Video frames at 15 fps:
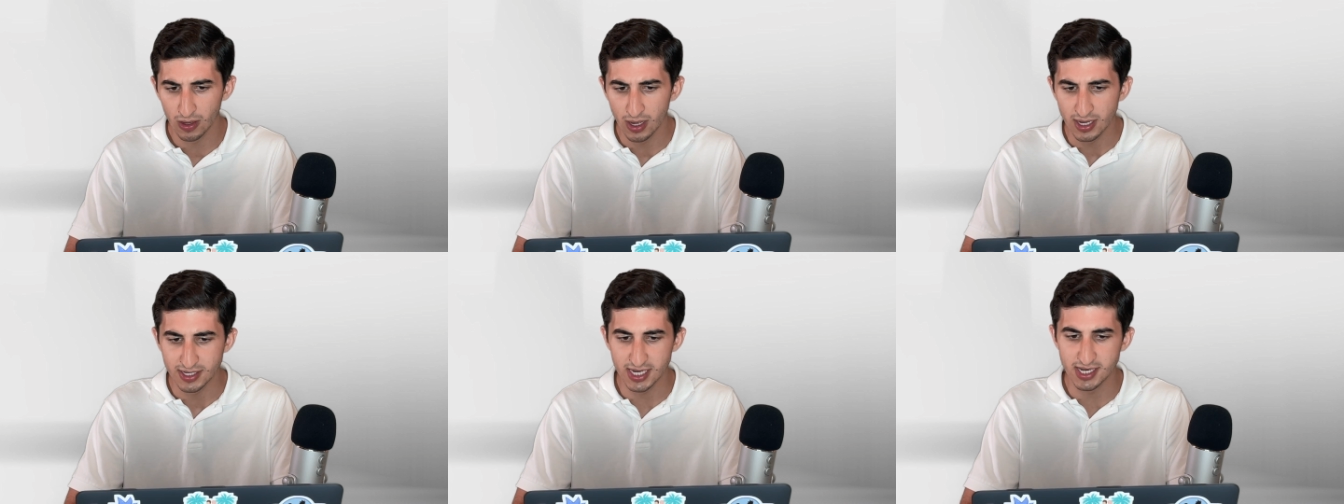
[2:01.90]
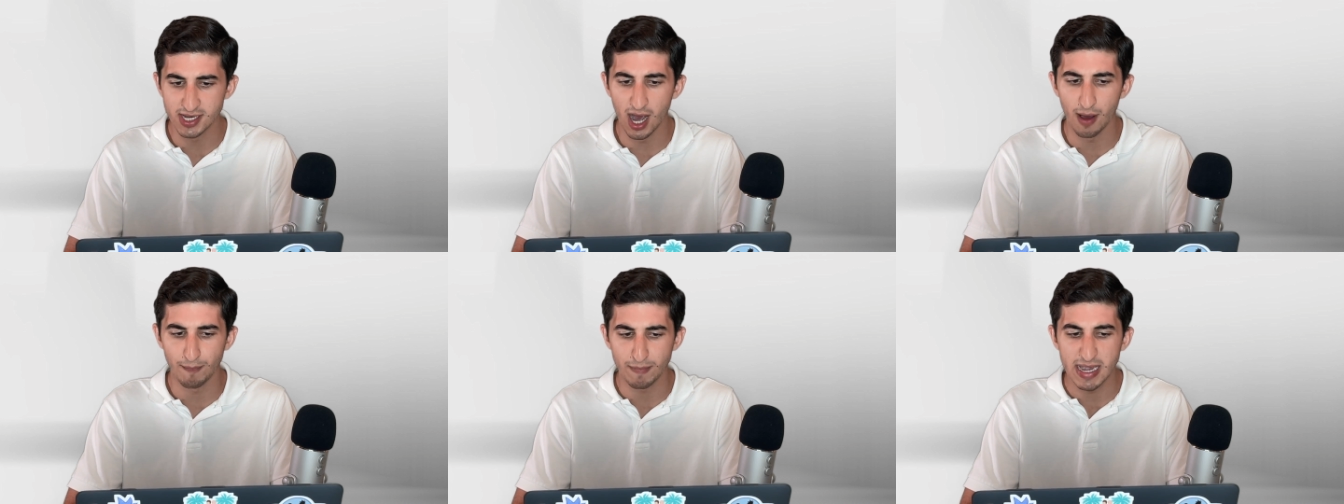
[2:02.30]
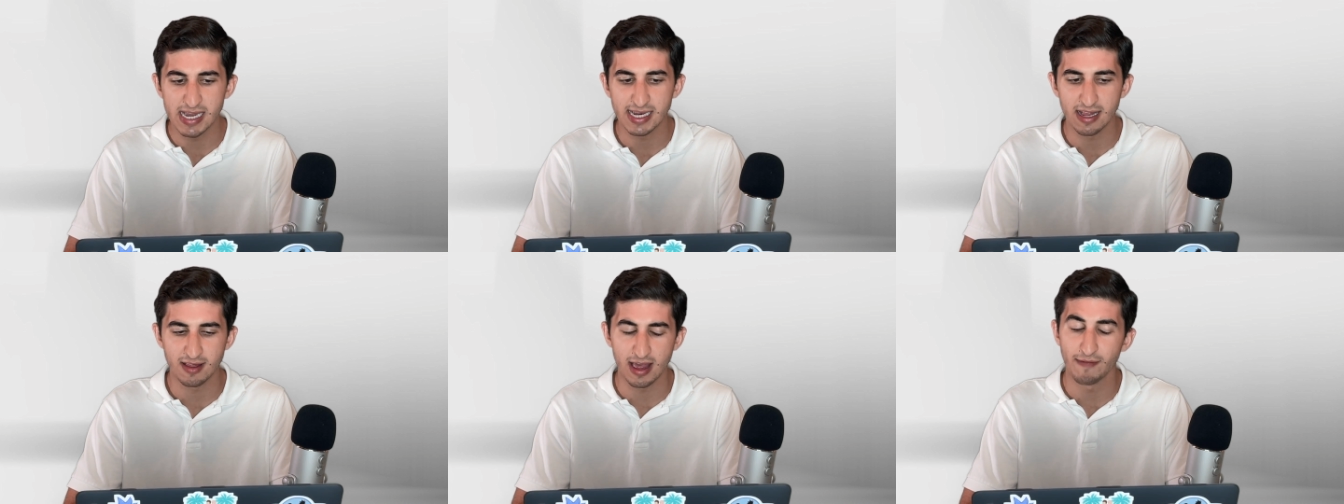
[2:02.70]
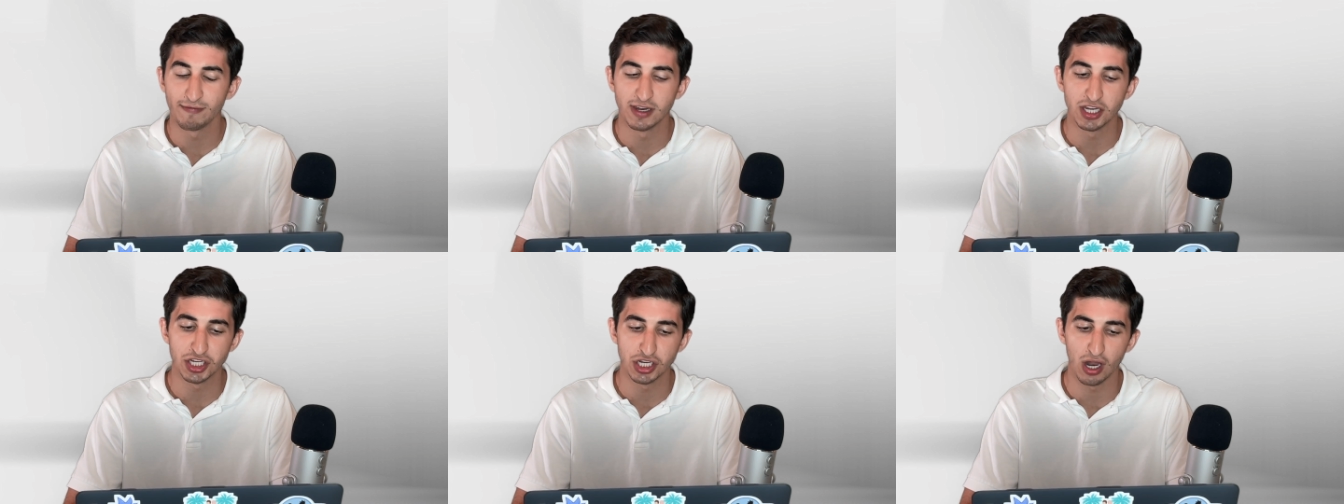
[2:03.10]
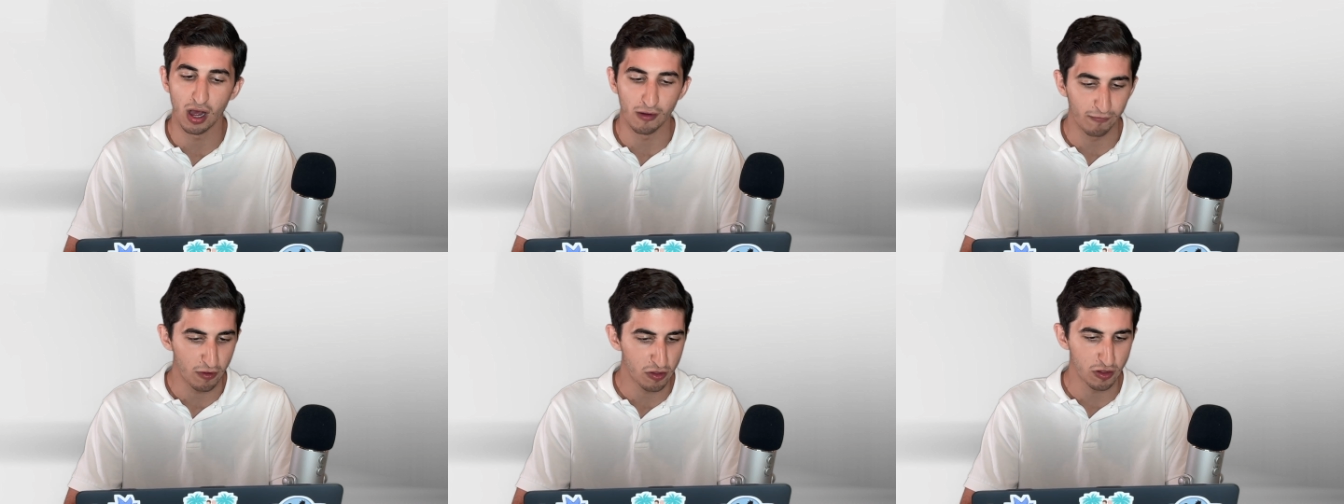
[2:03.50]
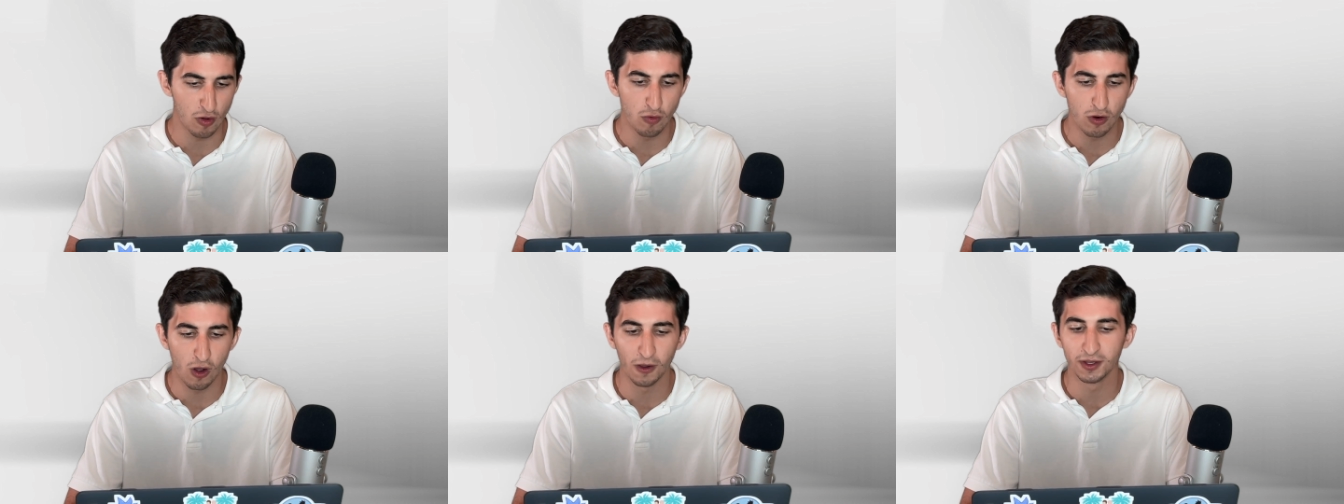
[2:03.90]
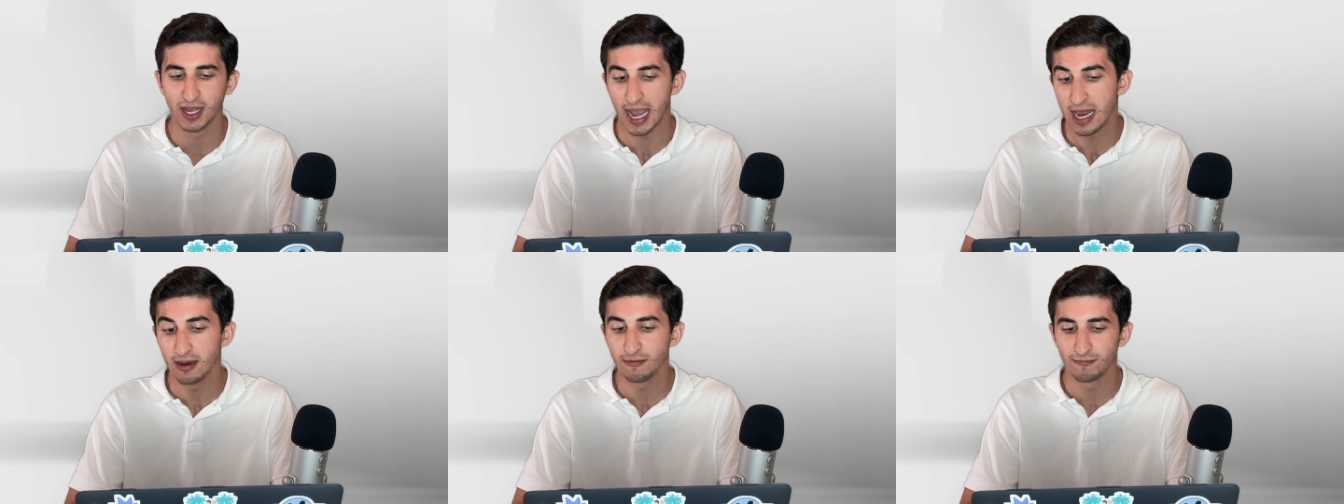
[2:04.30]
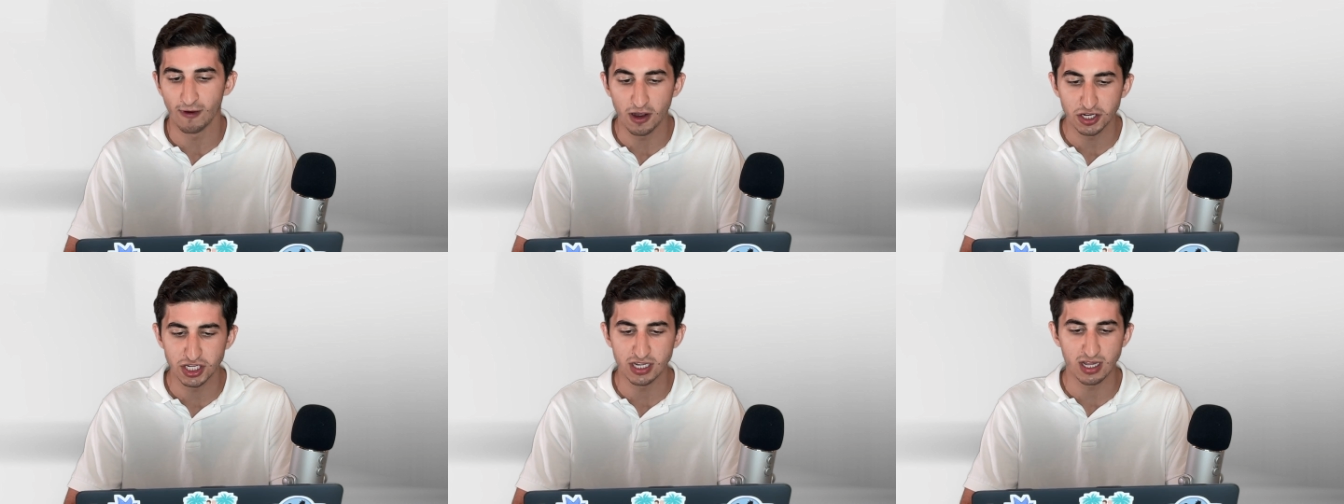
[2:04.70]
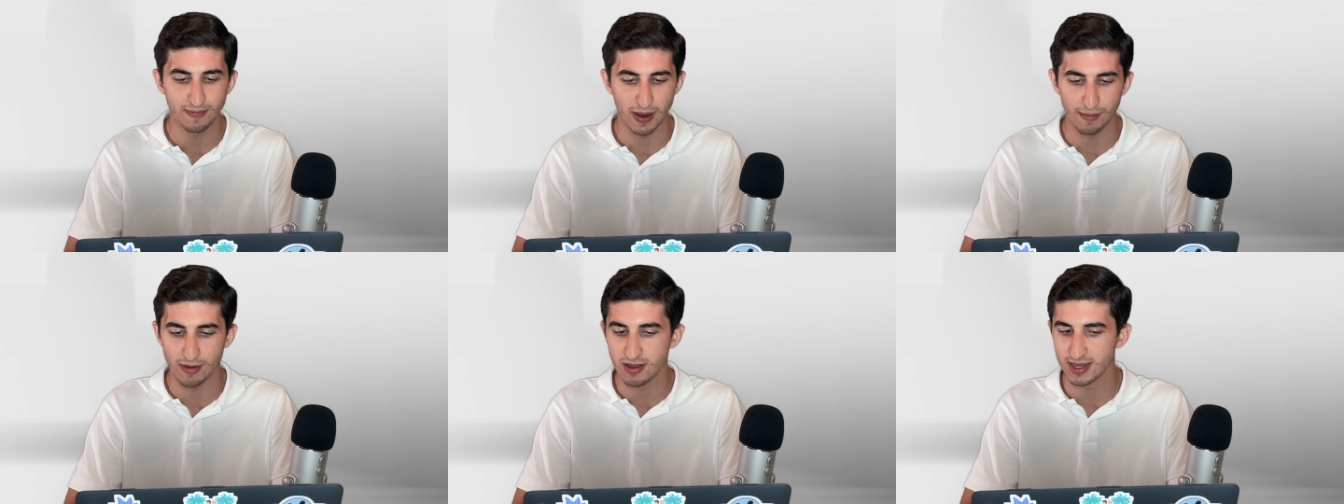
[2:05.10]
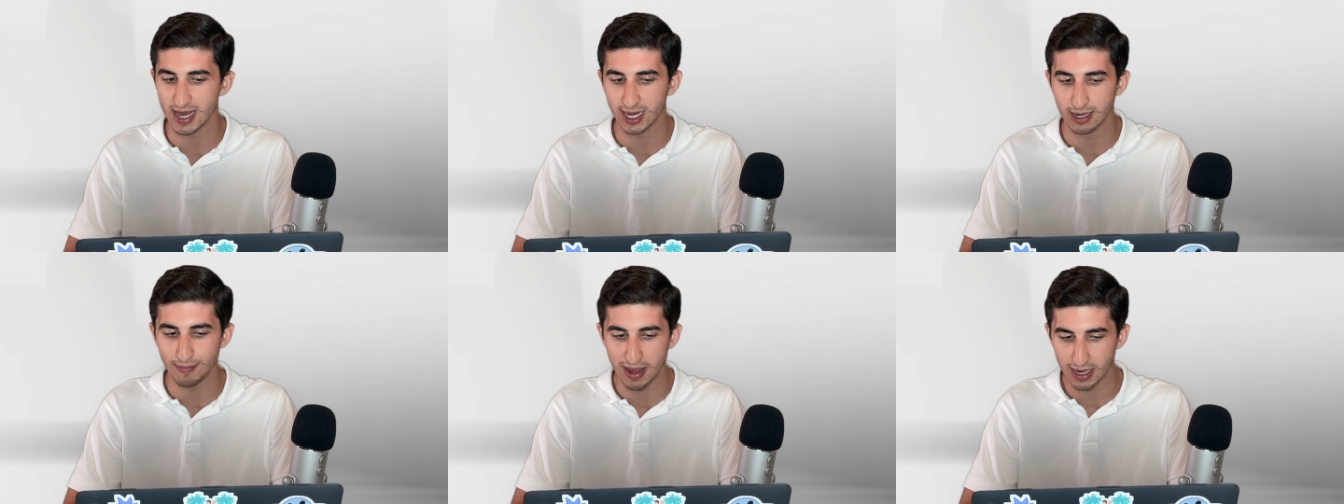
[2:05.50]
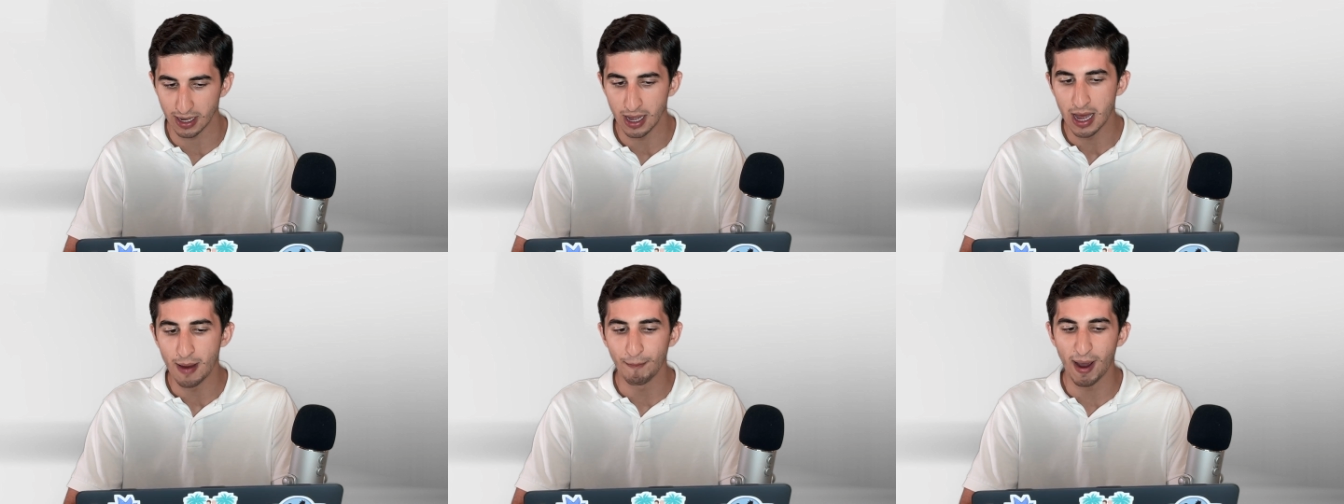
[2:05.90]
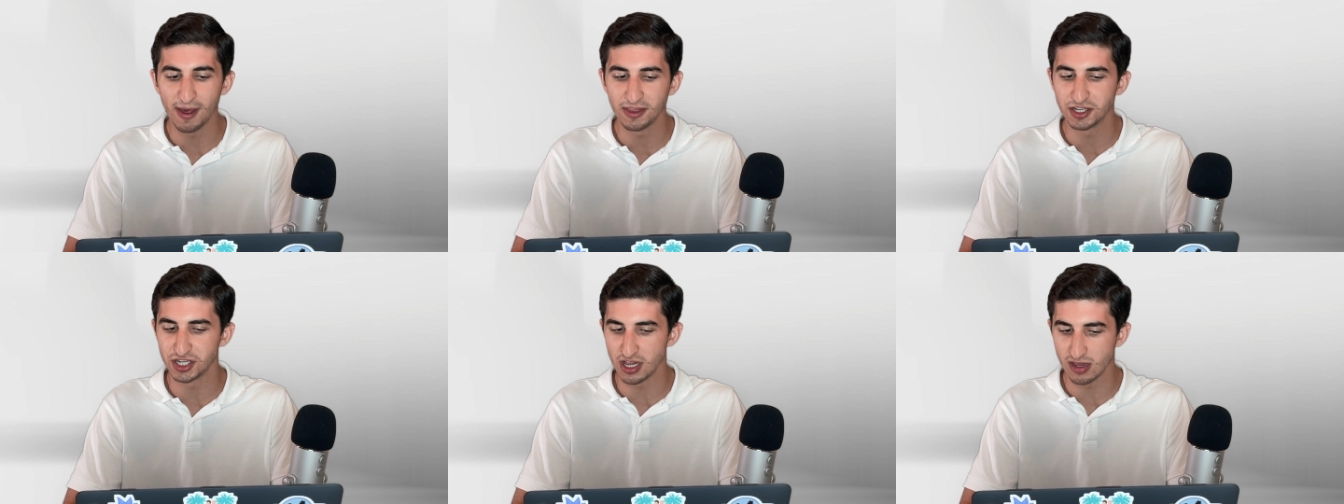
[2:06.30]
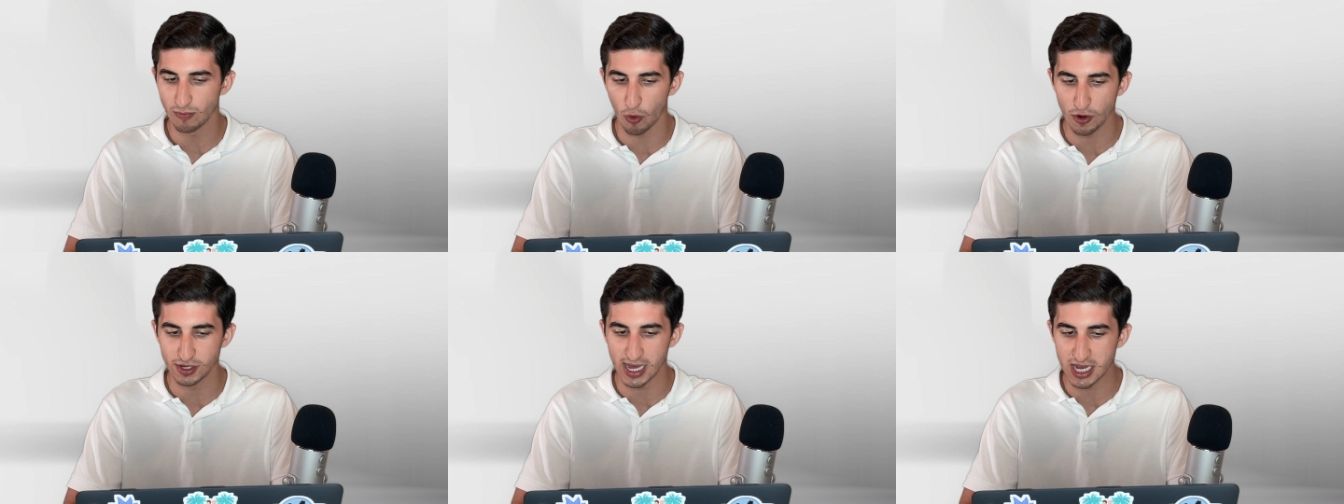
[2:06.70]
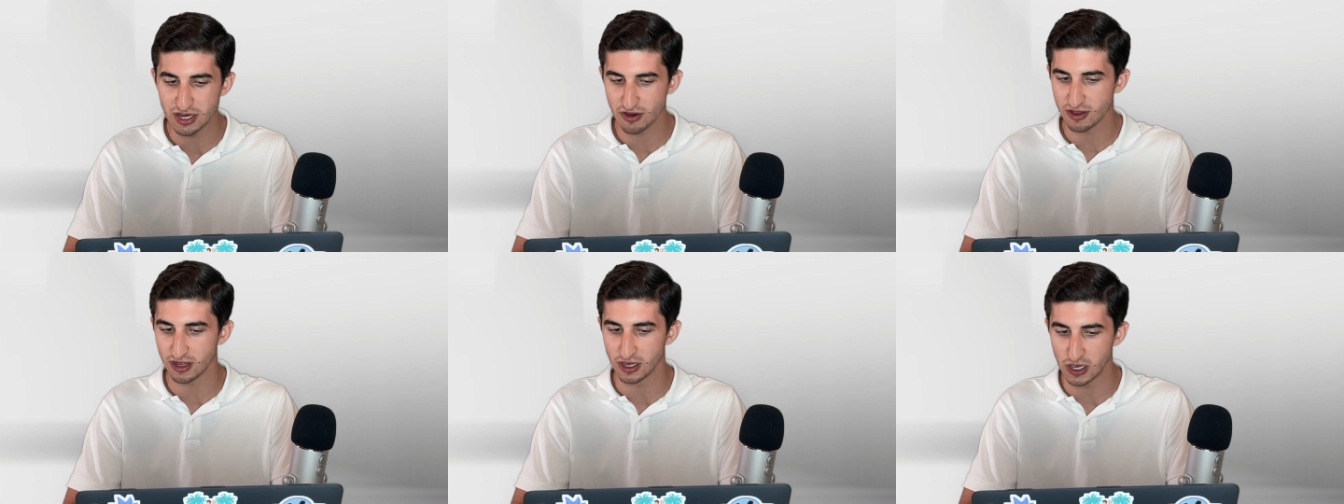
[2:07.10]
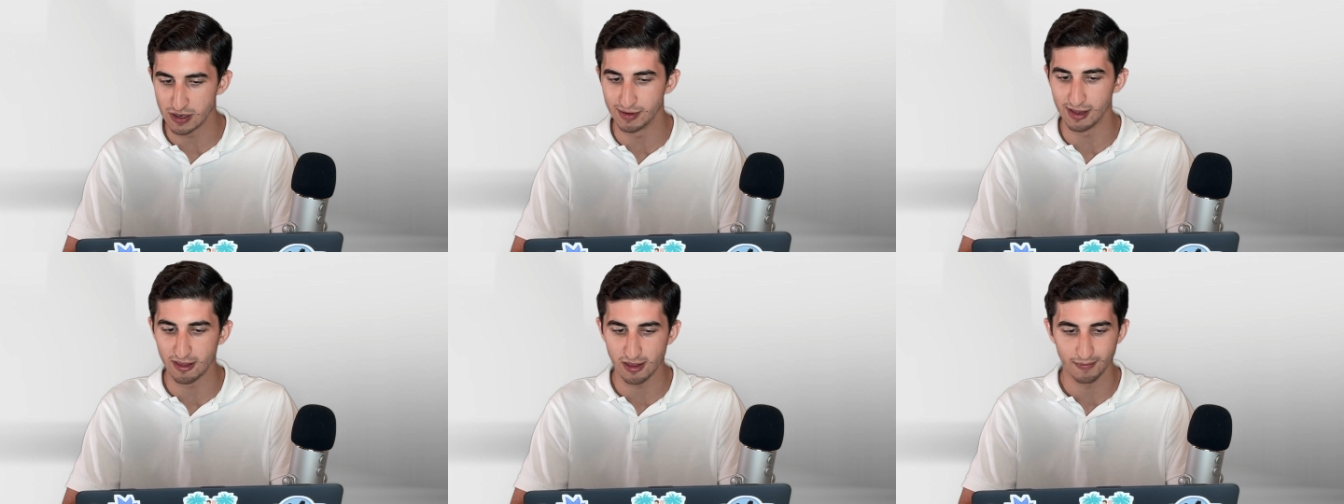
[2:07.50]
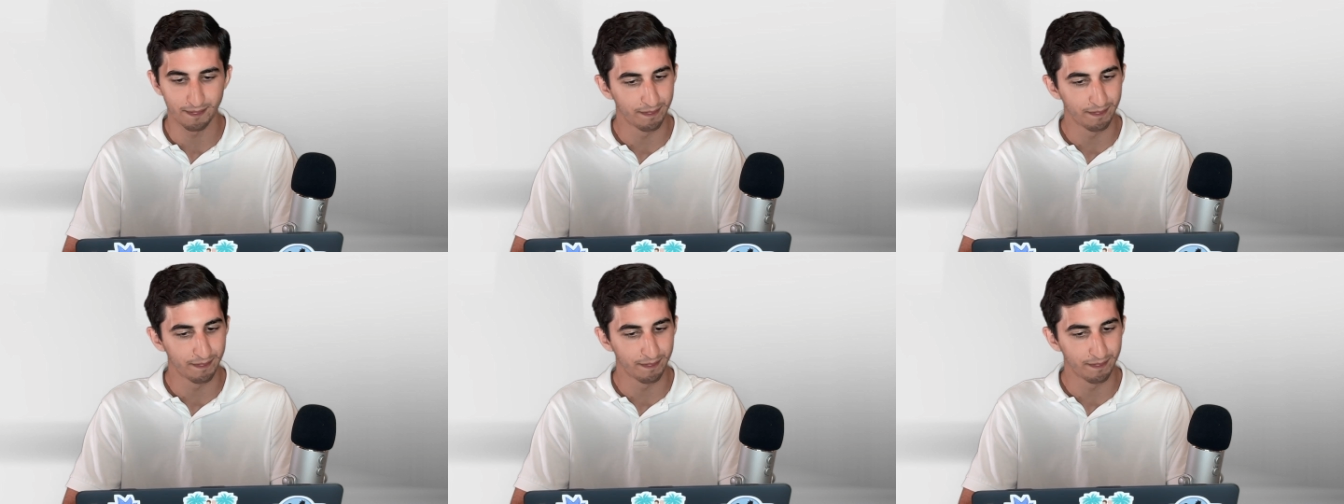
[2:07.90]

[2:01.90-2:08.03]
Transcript: did not meet its definition of so-called gain-of-function experiments that can make pathogens more dangerous to humans.